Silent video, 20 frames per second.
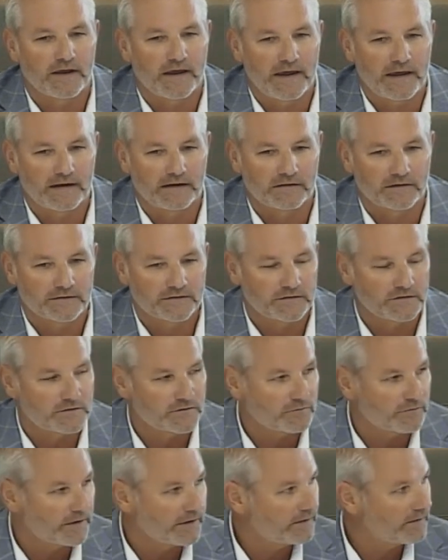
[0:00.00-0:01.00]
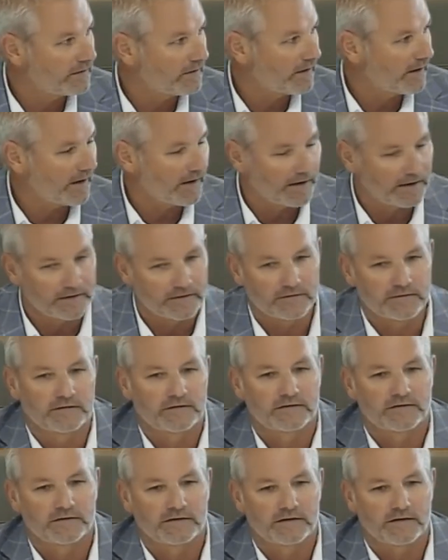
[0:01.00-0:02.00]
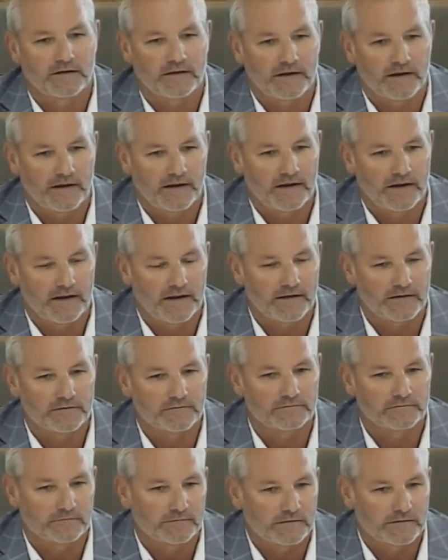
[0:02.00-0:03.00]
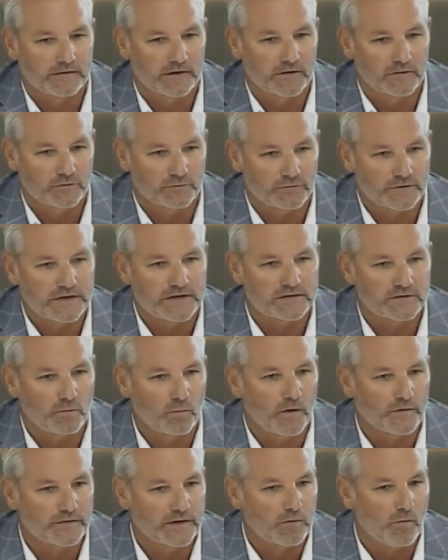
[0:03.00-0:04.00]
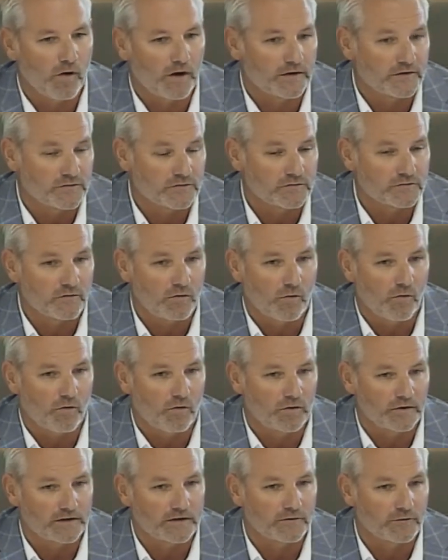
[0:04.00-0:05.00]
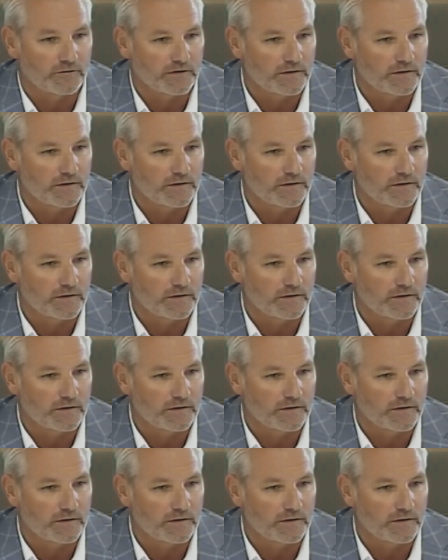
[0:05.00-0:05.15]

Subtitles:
and listen to it and agree to what they want to do or their